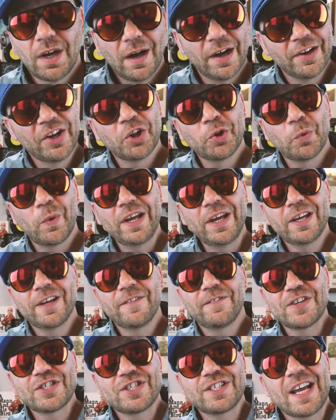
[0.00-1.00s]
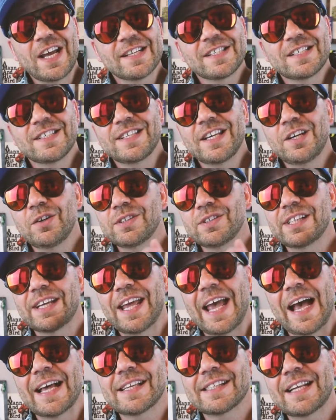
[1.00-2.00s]
Another way you can fish Dance's Eel is to
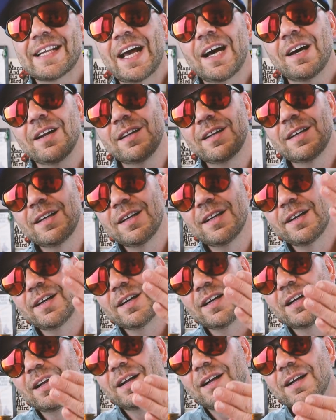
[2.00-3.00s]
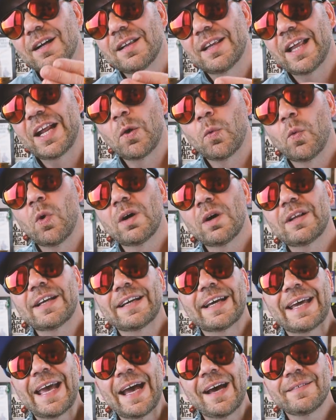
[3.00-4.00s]
cast it out, let it work
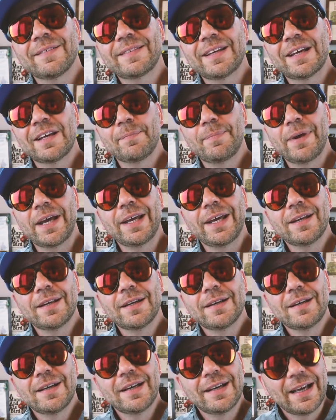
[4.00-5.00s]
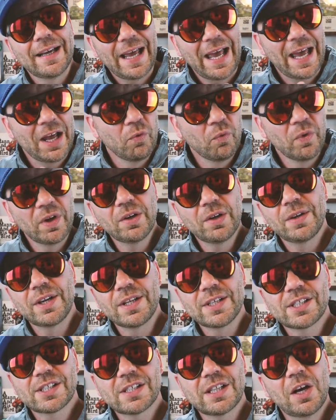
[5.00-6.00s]
like a countdown bait, and reel it
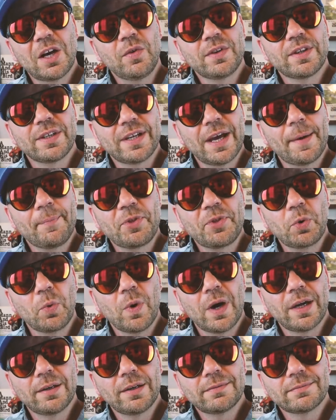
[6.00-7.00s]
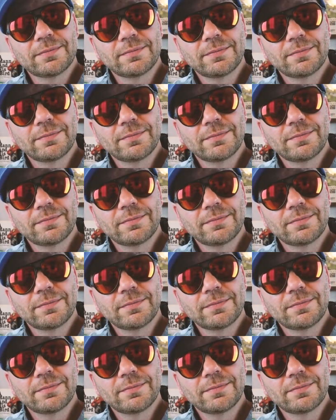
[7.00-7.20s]
in slow at the depth you want.